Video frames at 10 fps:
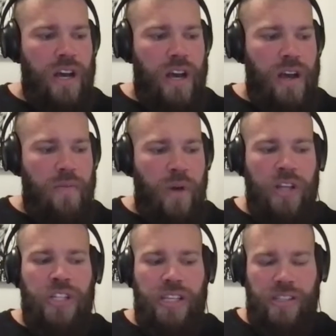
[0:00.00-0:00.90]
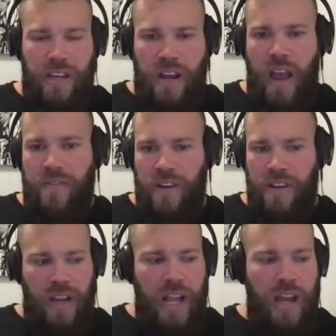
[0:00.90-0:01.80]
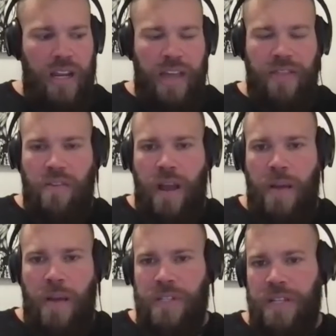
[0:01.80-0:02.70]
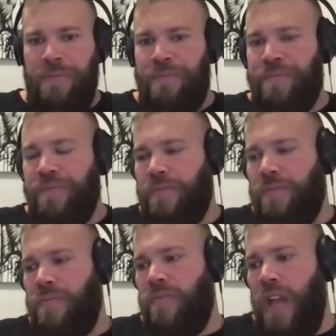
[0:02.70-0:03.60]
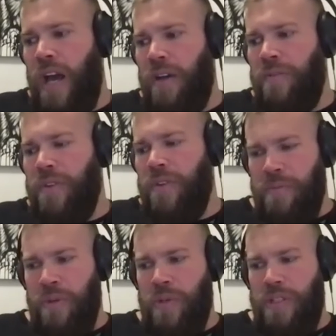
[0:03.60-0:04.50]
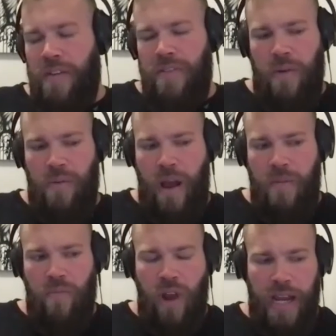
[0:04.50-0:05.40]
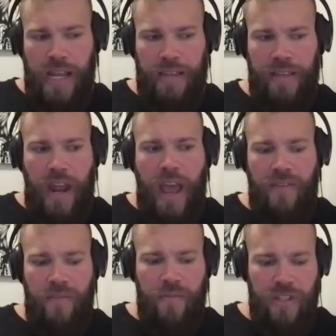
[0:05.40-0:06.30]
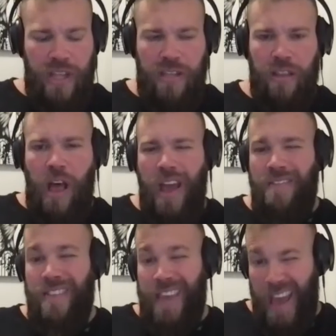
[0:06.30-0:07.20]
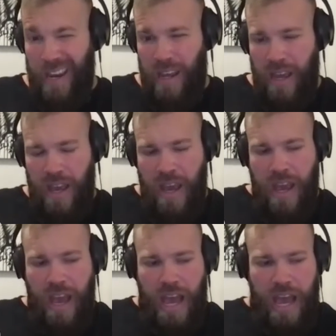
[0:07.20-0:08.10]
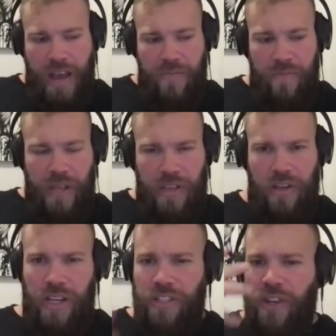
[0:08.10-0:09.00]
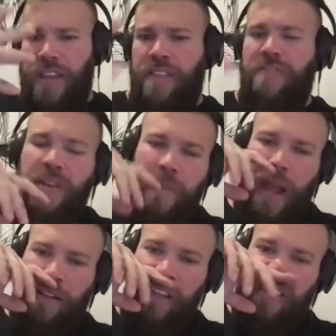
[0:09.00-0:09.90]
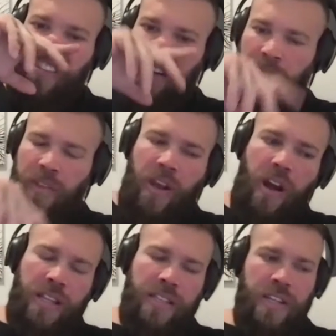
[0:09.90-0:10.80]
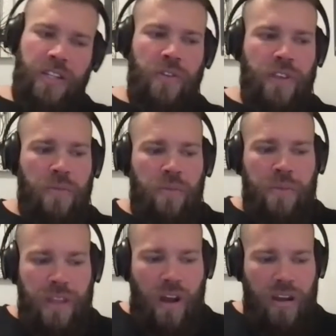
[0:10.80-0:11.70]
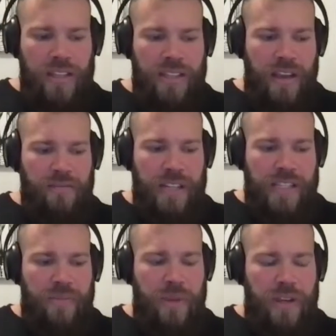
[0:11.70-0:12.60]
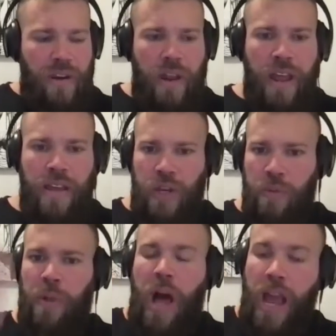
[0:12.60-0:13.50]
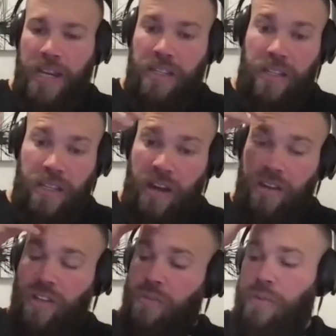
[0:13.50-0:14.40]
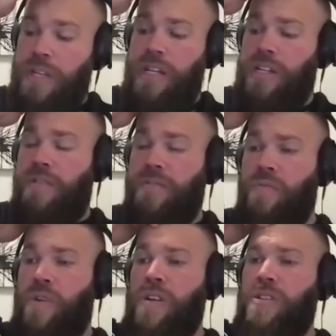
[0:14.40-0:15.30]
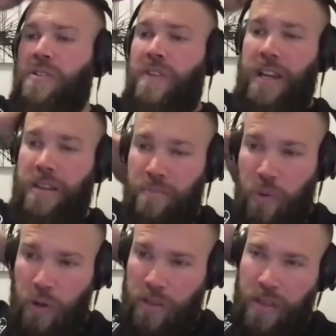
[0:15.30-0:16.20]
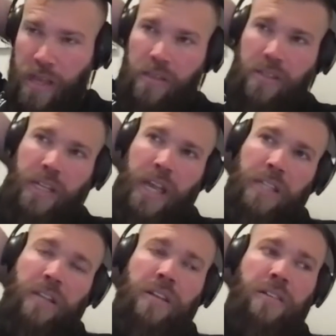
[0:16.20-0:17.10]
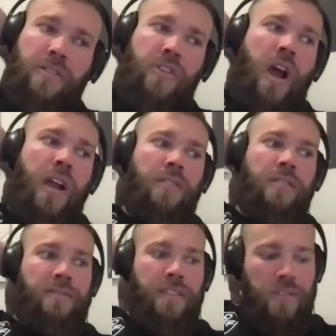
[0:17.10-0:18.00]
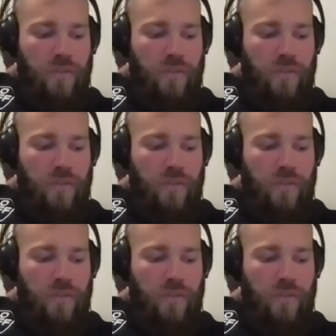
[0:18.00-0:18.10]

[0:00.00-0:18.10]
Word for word: much easier after you can kind of get the reps in. There's some new stuff that I'm writing that I haven't presented live yet. But because you get the feedback, like, you know, the audience that shows up will be the audience that reads it, but you don't, you're blind to their interpretation of your words. So if I can put things together and trial different